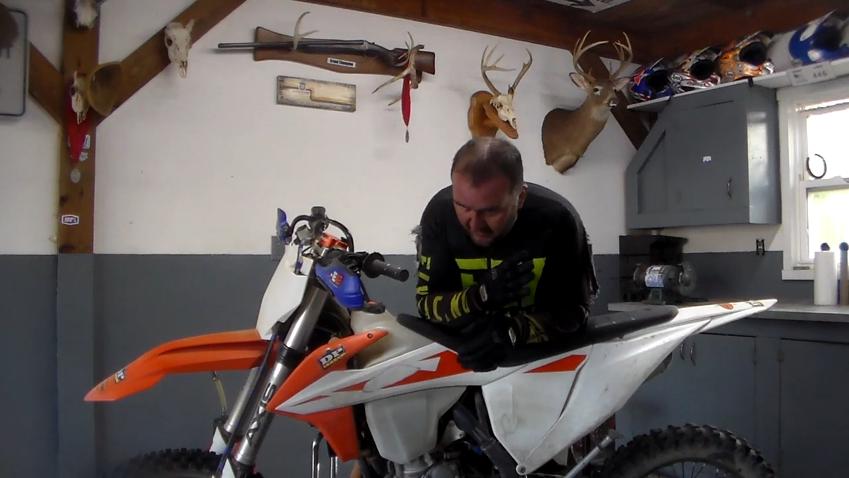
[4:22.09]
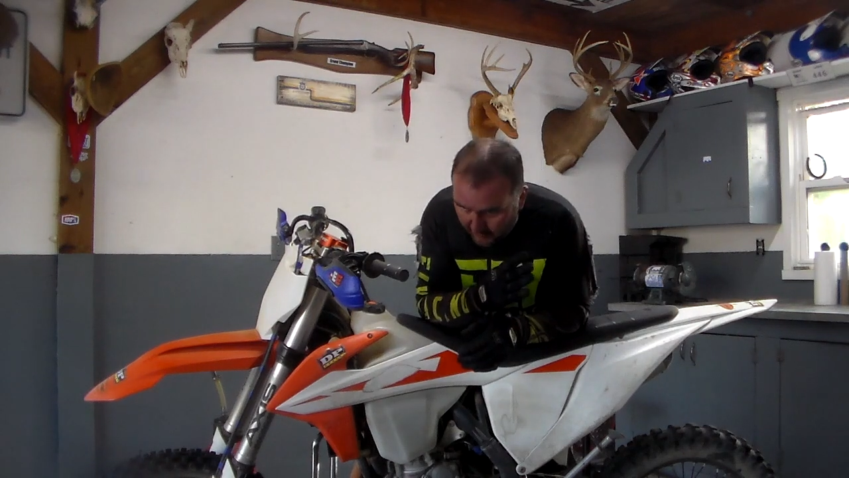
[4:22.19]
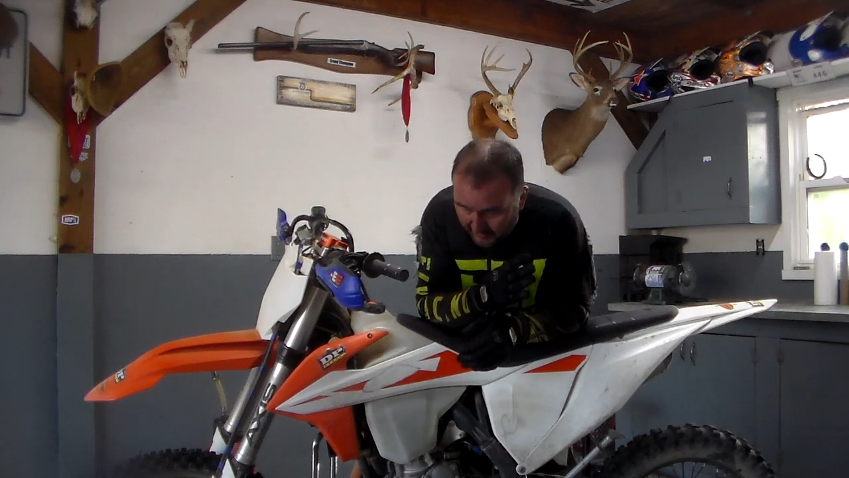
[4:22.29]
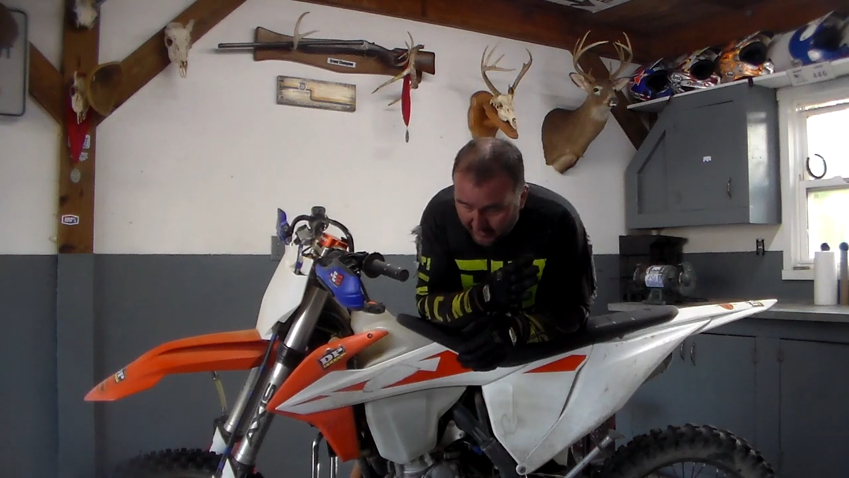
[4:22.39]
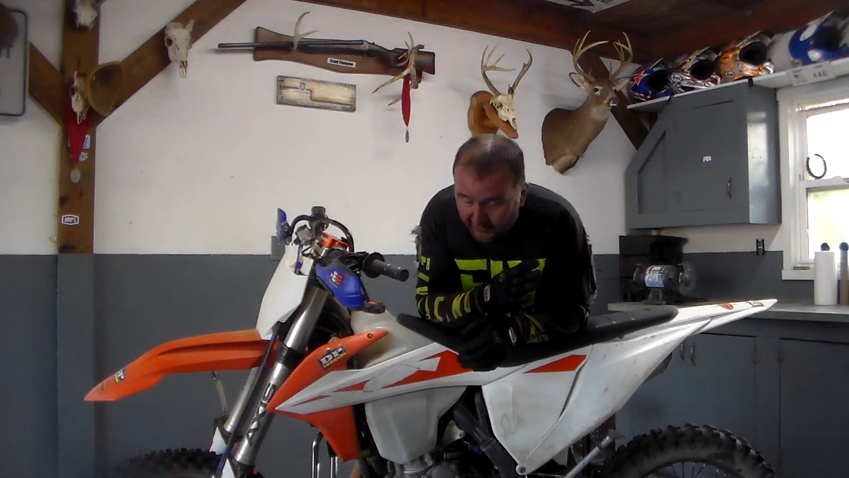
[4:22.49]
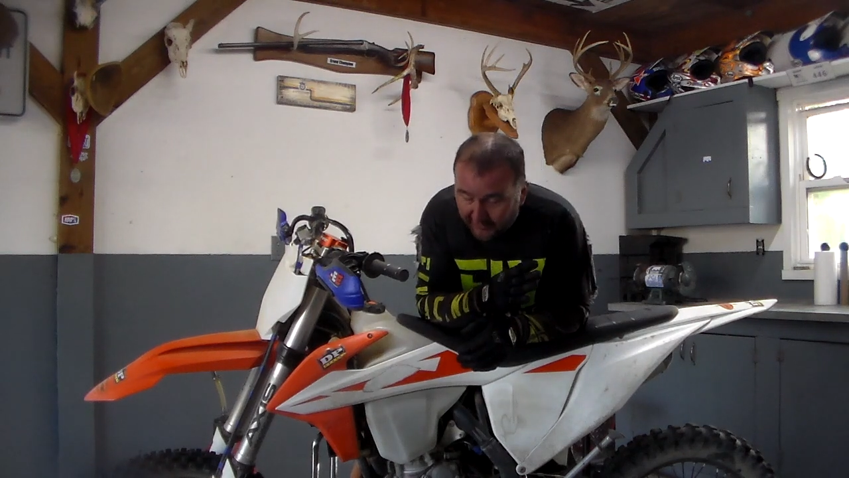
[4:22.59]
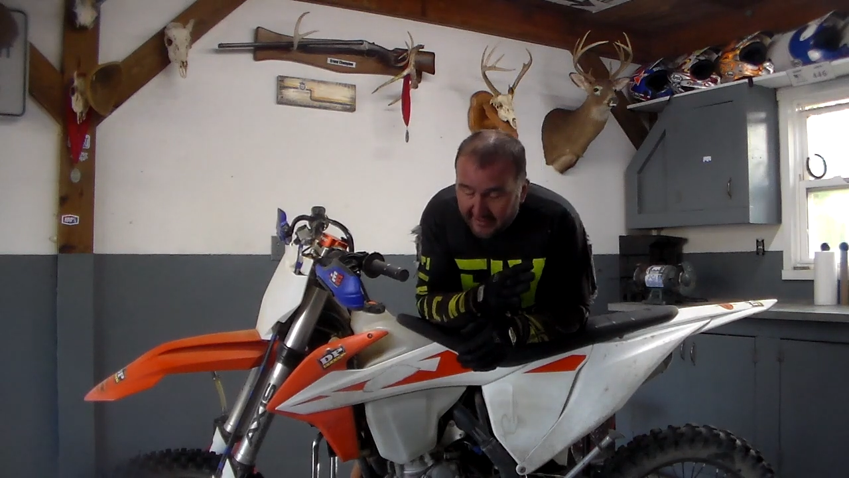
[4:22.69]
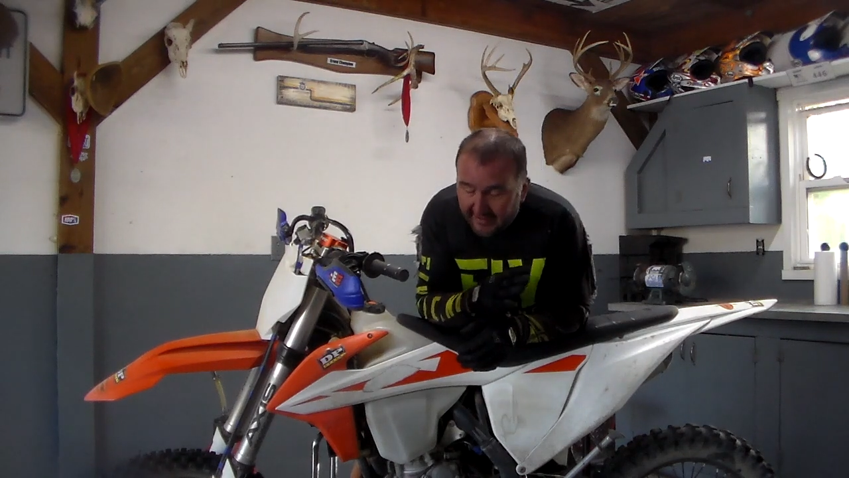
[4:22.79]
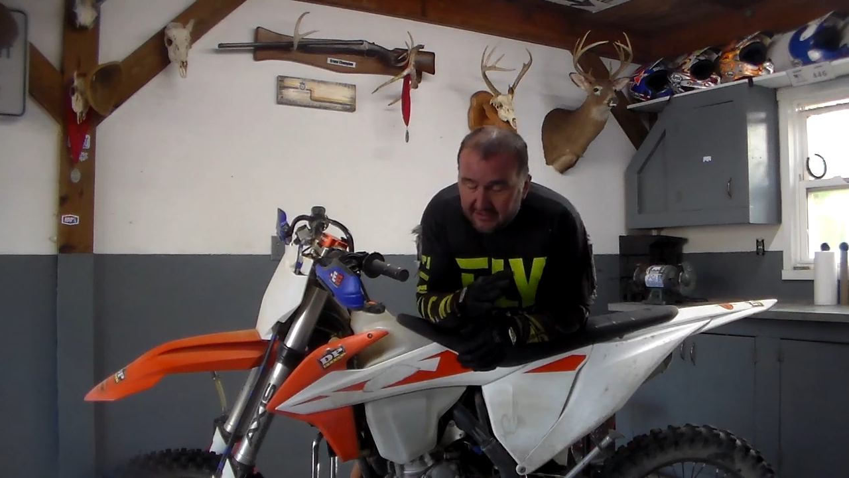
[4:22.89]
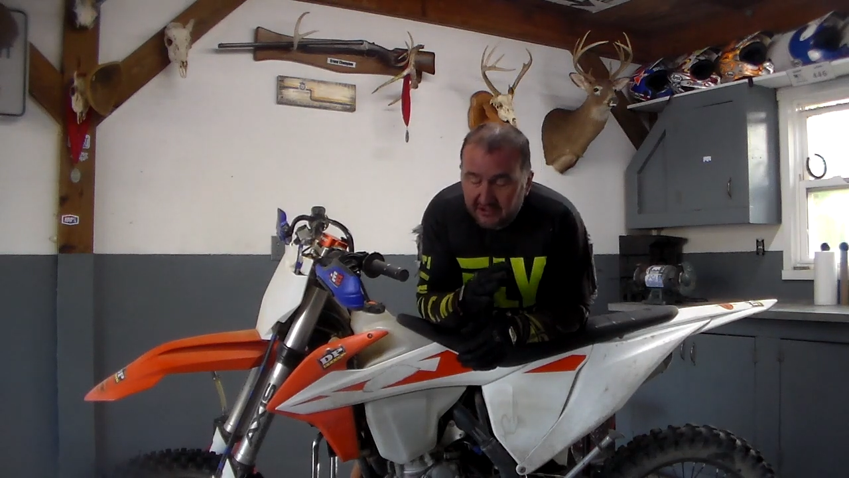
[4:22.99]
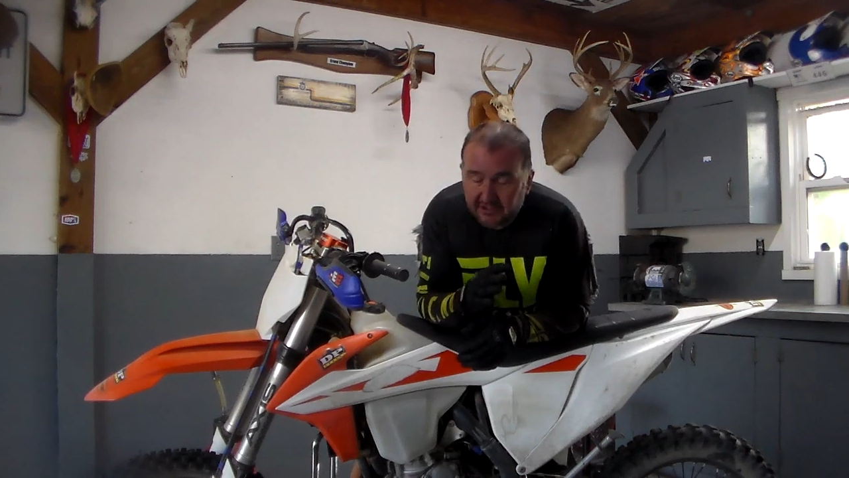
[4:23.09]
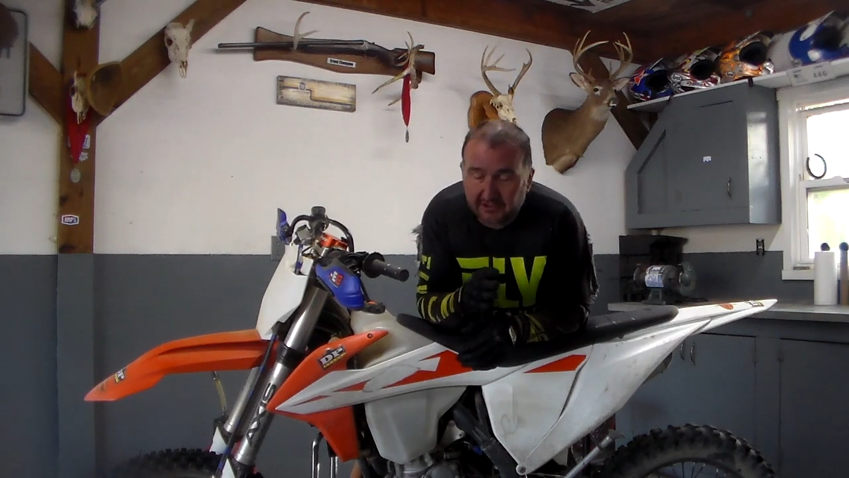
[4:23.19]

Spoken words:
doing it on the entrance